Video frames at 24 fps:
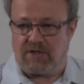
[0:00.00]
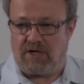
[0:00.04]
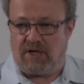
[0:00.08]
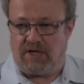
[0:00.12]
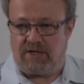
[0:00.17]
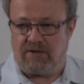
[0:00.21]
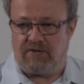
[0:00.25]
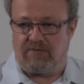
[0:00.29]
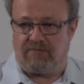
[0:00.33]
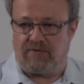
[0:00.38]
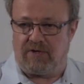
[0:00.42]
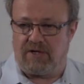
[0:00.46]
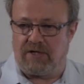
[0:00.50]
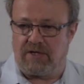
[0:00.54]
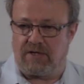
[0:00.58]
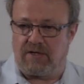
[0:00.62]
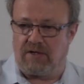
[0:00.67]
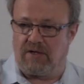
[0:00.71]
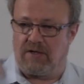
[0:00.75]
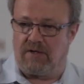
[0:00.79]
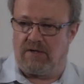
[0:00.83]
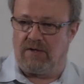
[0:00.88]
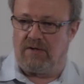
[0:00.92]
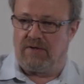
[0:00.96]
kind of like
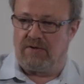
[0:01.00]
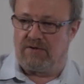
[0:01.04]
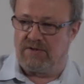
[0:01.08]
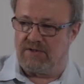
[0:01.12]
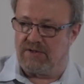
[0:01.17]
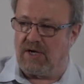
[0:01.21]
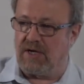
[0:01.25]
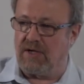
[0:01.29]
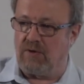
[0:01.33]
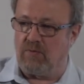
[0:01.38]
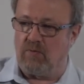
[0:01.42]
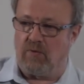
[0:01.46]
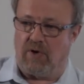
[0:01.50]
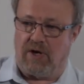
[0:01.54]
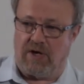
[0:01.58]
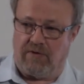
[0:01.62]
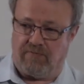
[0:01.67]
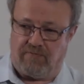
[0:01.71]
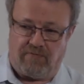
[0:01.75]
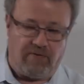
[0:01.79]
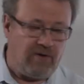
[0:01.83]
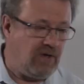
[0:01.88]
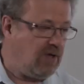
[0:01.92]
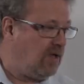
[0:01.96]
a sine
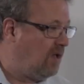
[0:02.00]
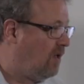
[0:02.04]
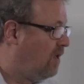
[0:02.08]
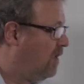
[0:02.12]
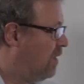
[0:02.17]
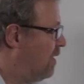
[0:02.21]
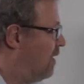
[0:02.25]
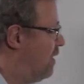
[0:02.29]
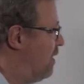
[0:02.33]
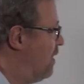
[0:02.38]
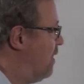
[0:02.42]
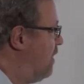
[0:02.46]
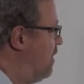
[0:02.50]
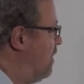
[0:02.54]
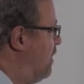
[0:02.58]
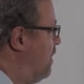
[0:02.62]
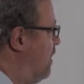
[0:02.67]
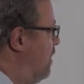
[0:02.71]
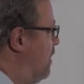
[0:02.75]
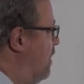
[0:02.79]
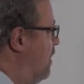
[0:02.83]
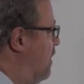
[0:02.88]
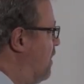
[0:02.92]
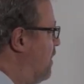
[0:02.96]
wave.
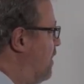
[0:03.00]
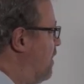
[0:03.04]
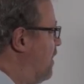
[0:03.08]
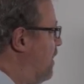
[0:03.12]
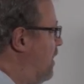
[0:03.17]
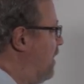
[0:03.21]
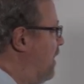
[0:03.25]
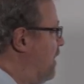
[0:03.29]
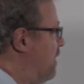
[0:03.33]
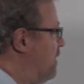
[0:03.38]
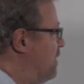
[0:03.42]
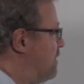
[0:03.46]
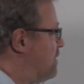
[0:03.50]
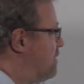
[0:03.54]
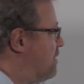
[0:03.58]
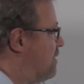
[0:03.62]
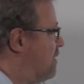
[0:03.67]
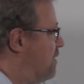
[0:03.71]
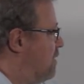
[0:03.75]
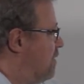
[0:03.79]
And